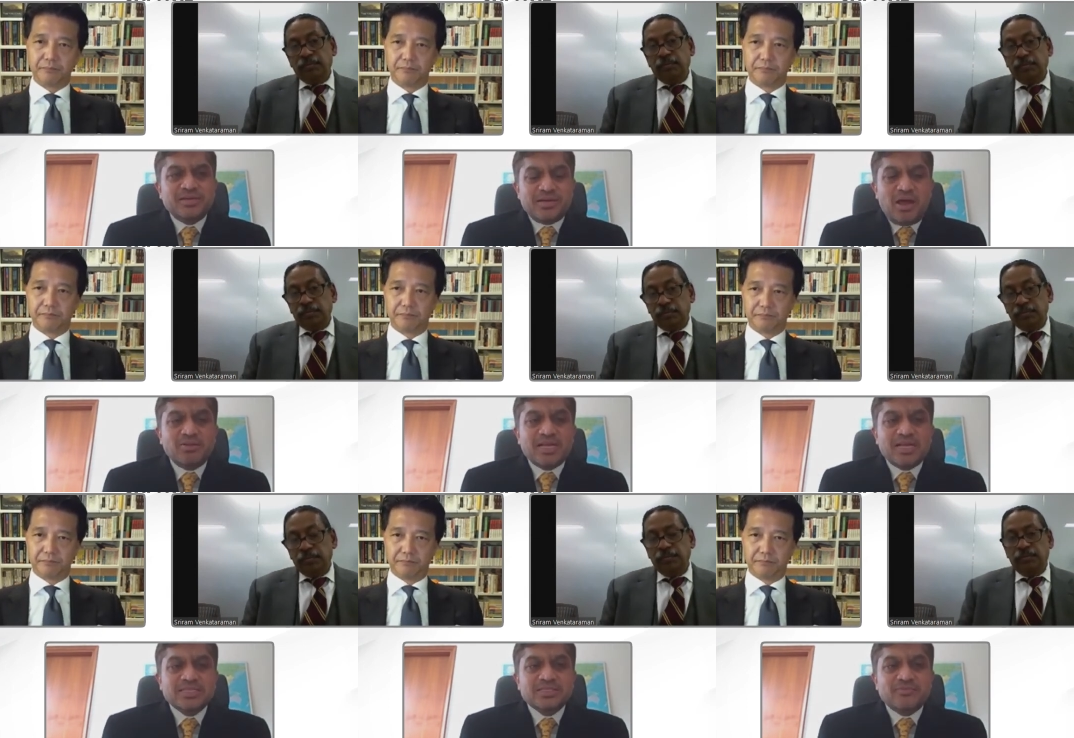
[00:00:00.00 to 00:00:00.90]
Speaker 1: Now
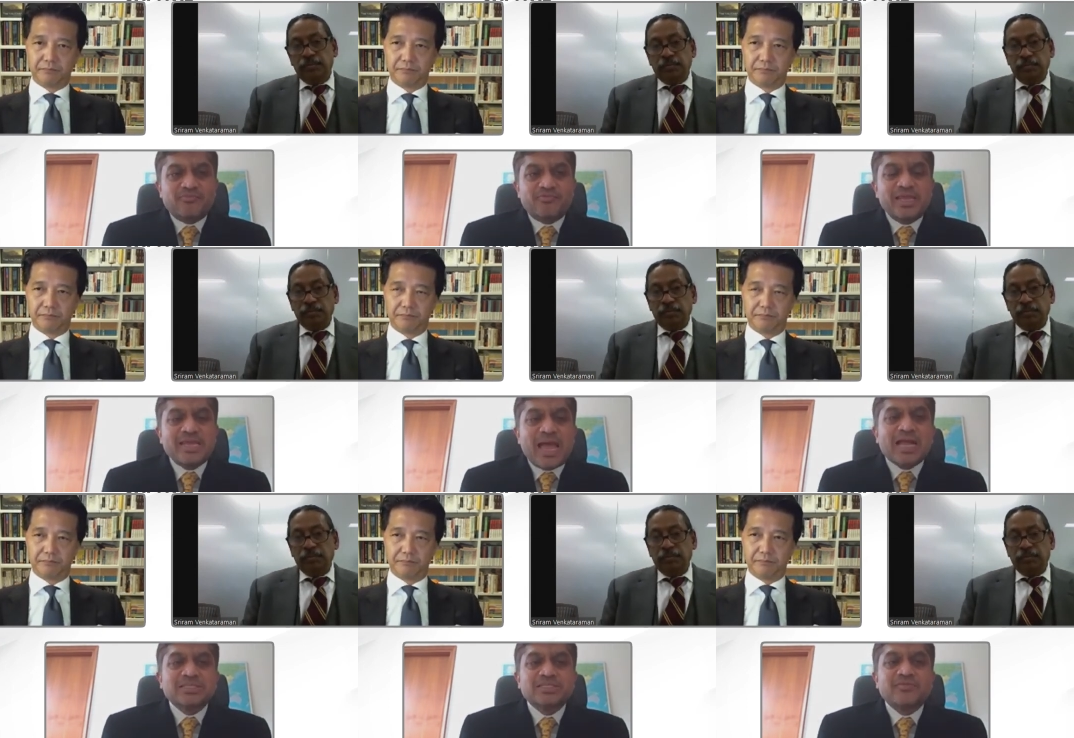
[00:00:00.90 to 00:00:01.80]
that's very
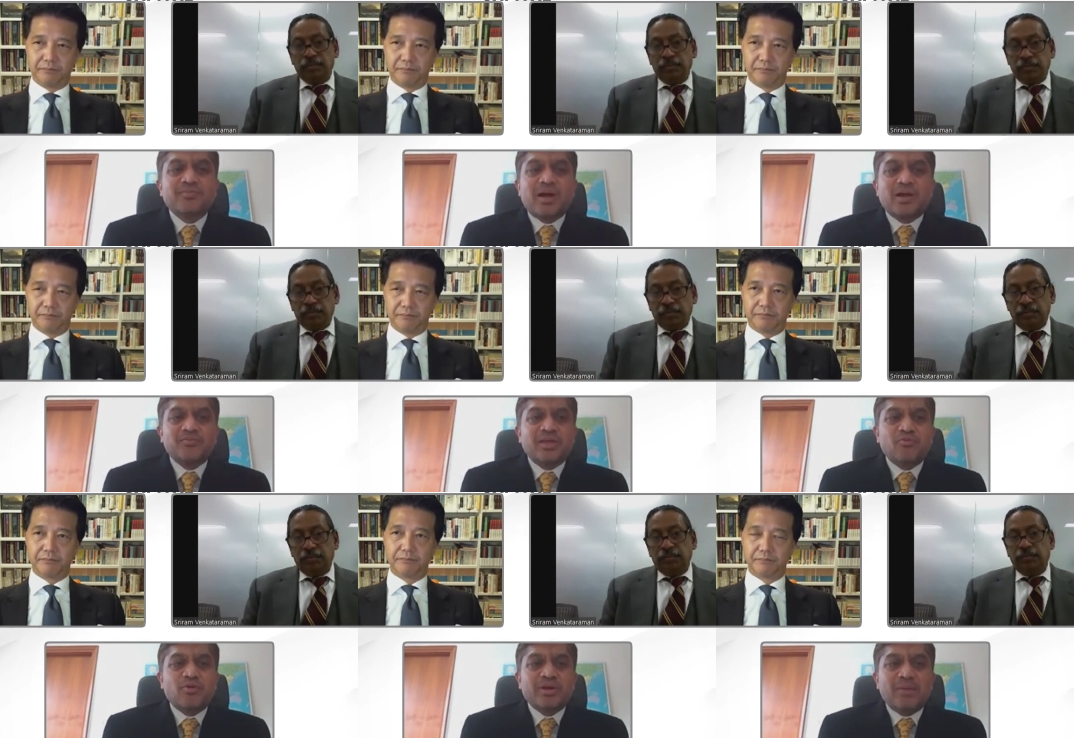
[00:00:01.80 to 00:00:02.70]
active part of their
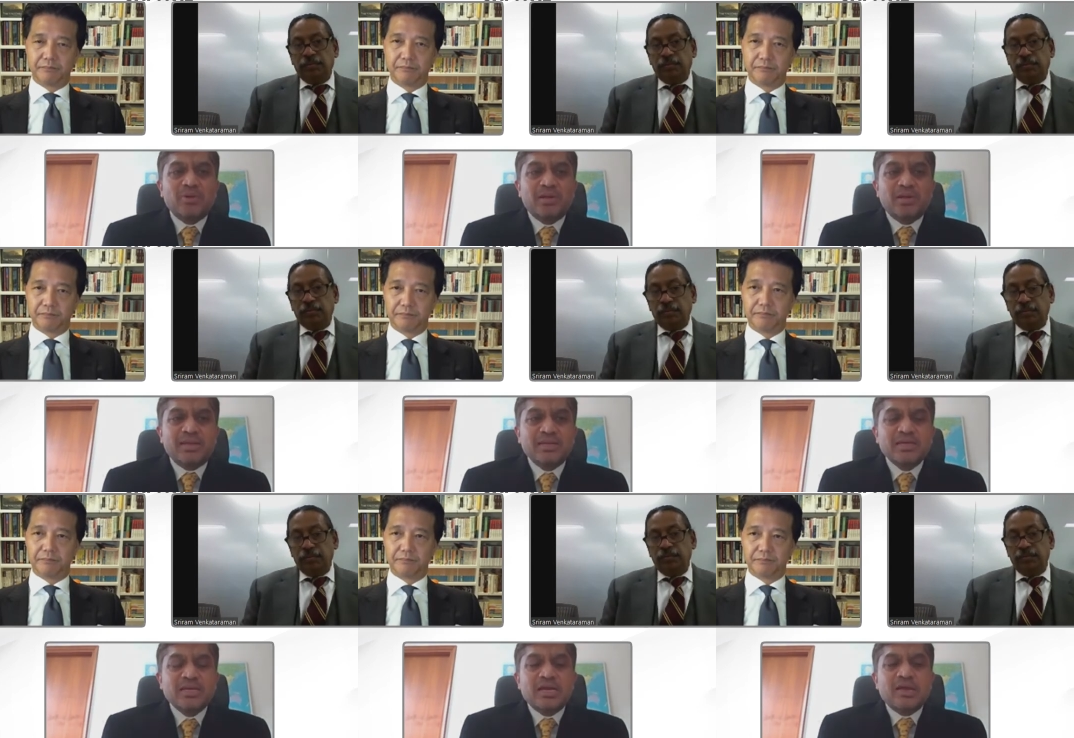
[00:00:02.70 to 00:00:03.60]
vocabulary,
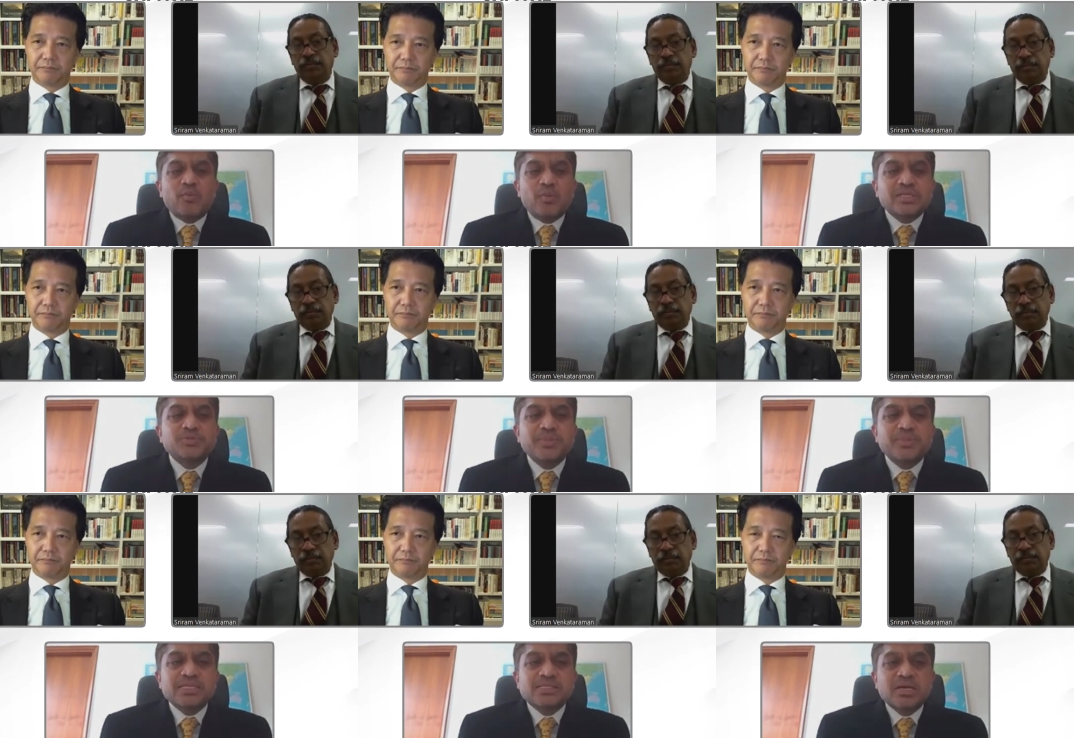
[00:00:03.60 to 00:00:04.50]
which
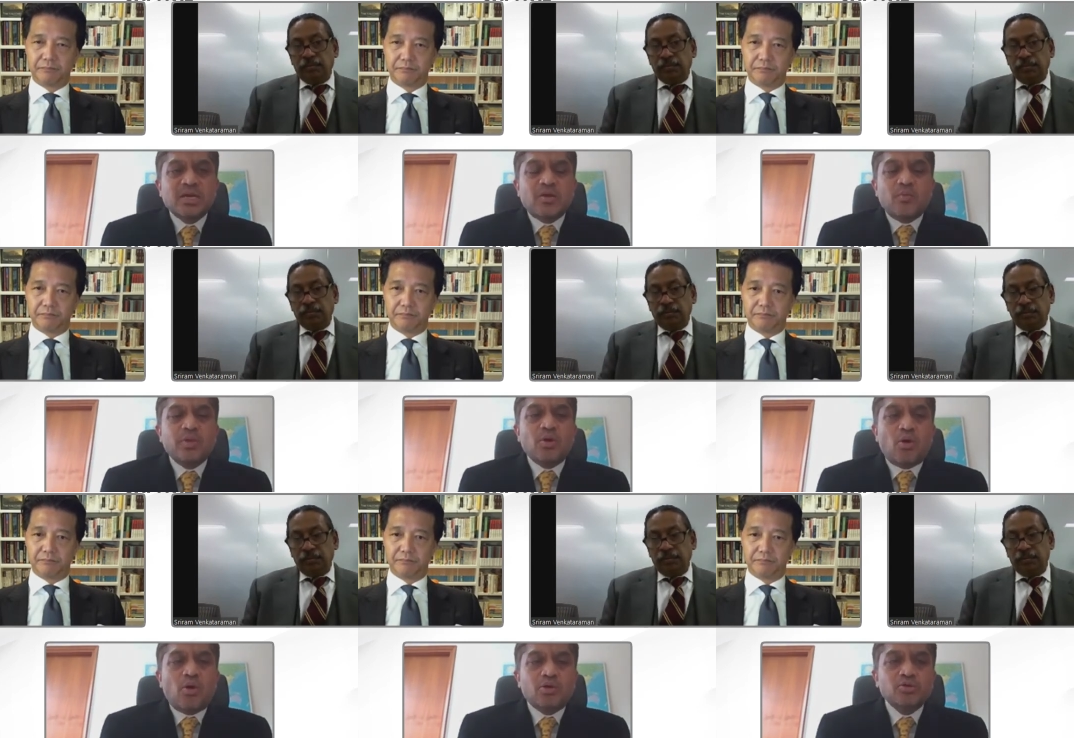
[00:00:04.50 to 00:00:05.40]
means we
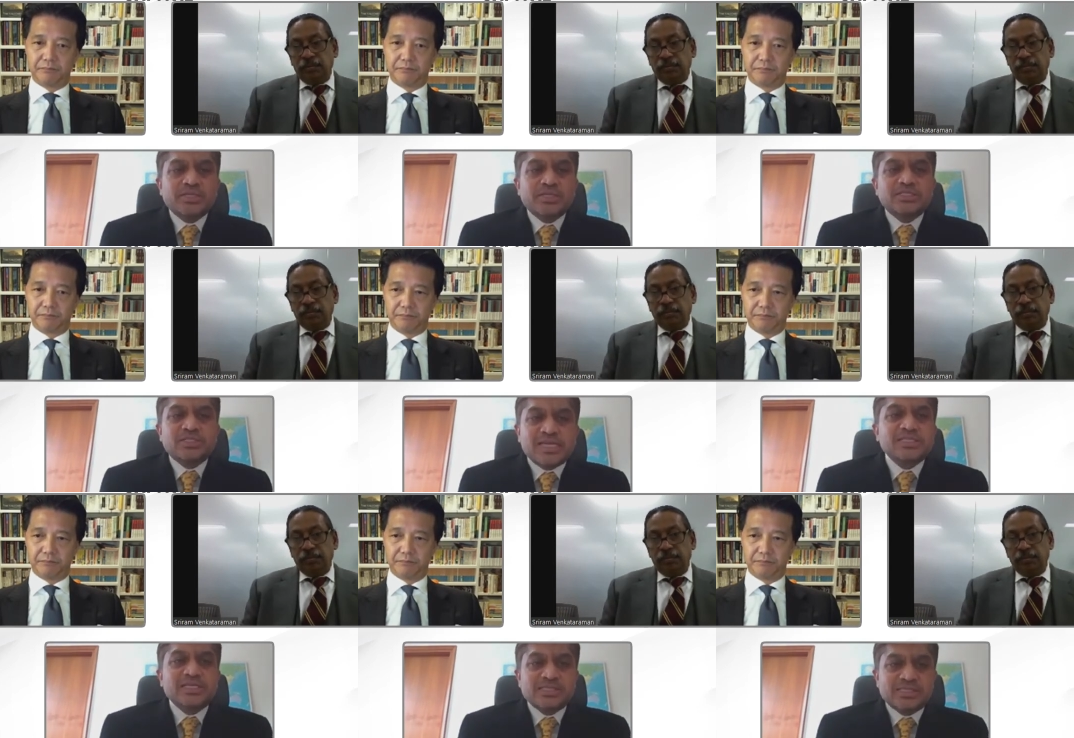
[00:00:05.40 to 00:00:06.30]
ought to see
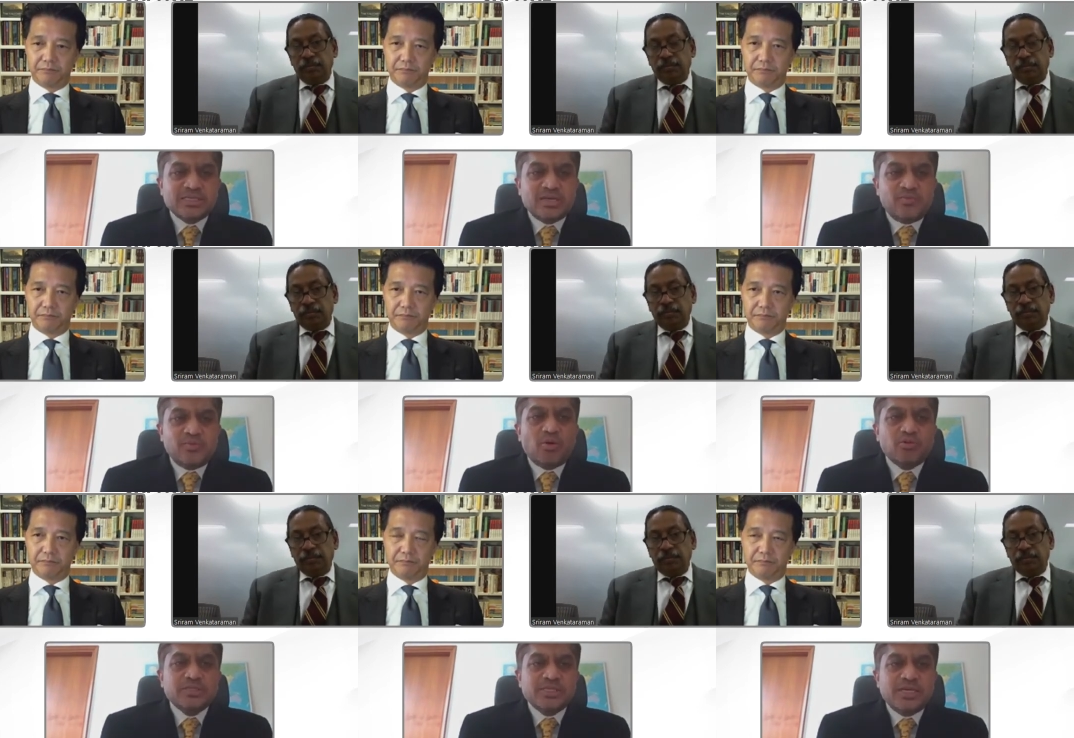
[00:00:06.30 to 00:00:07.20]
changes. We ought to
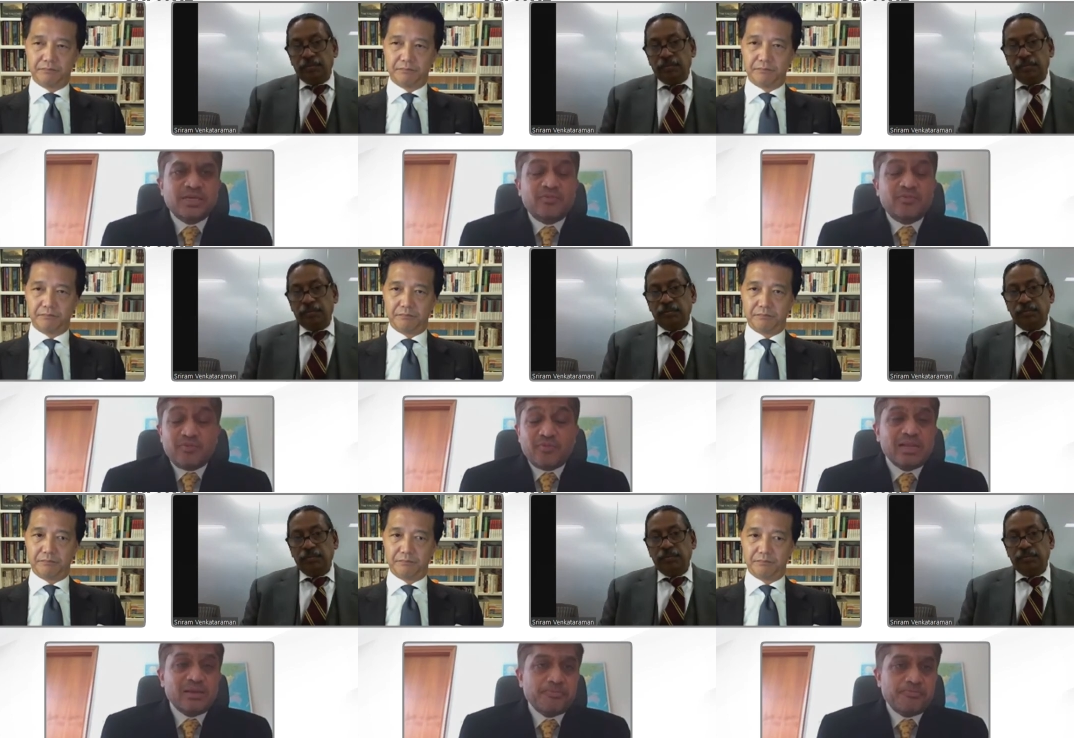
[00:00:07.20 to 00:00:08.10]
see, we
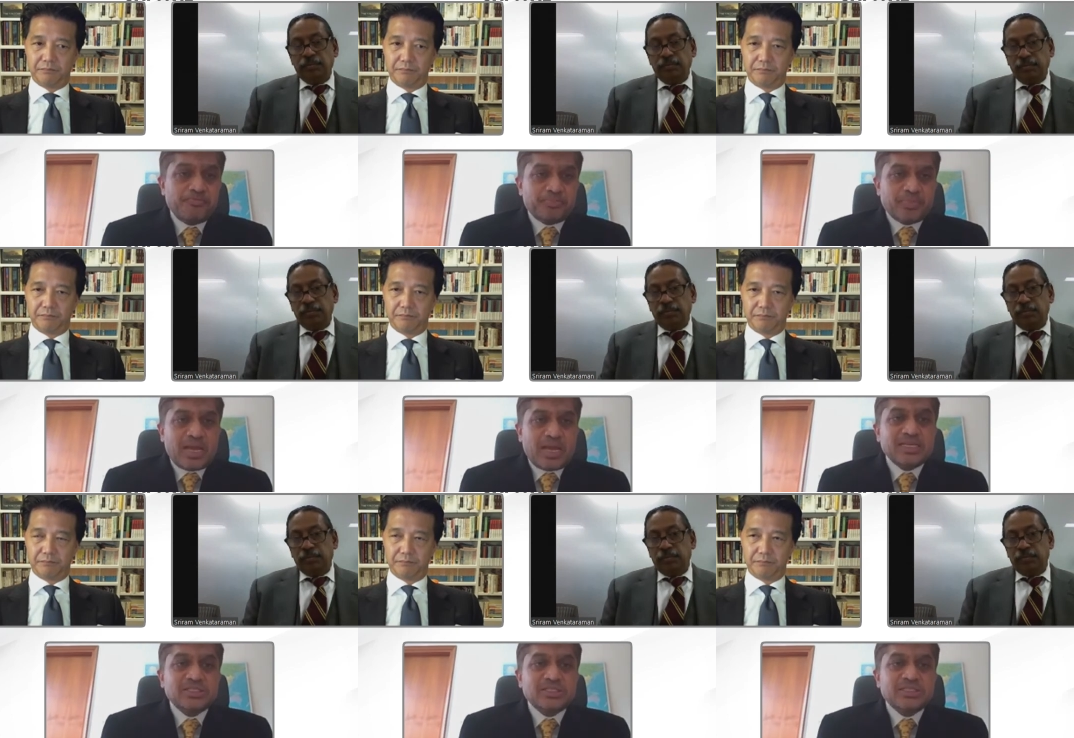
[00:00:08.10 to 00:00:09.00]
will, I
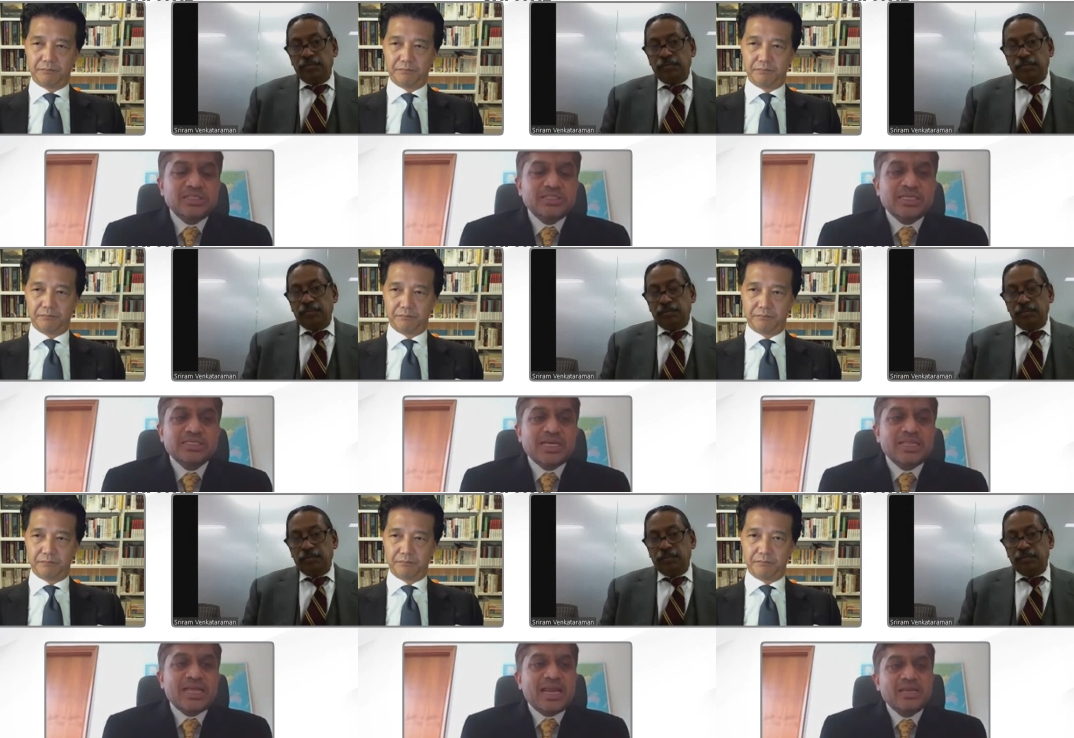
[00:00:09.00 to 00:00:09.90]
think, see changes, and
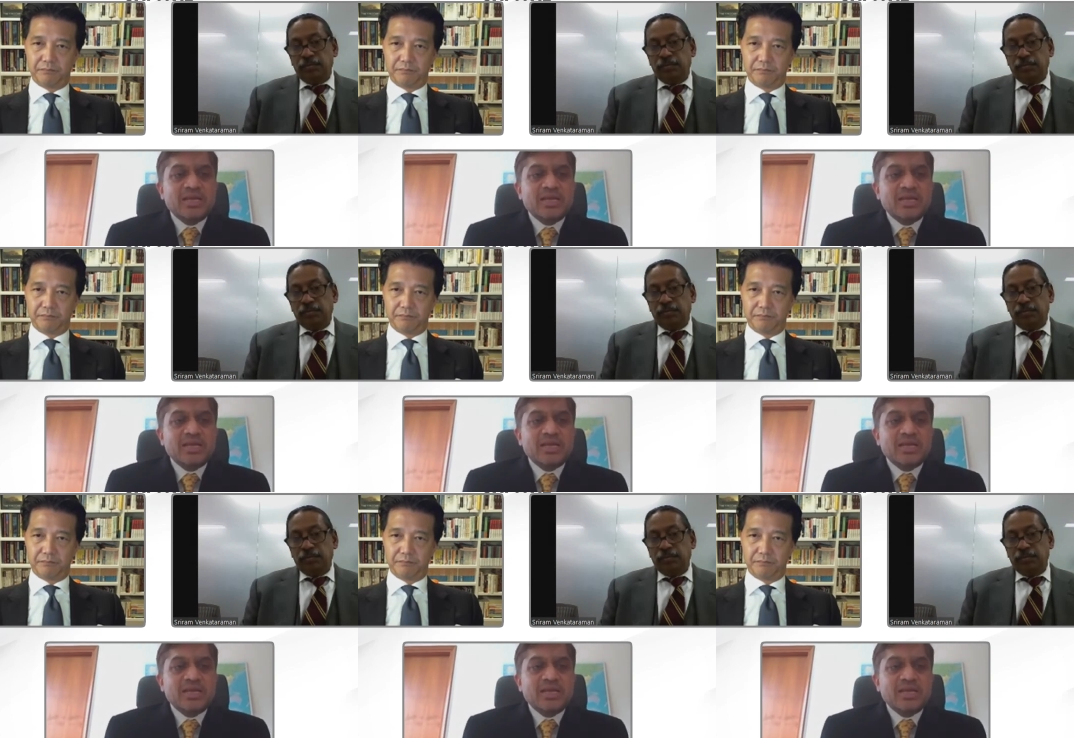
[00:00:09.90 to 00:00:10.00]
that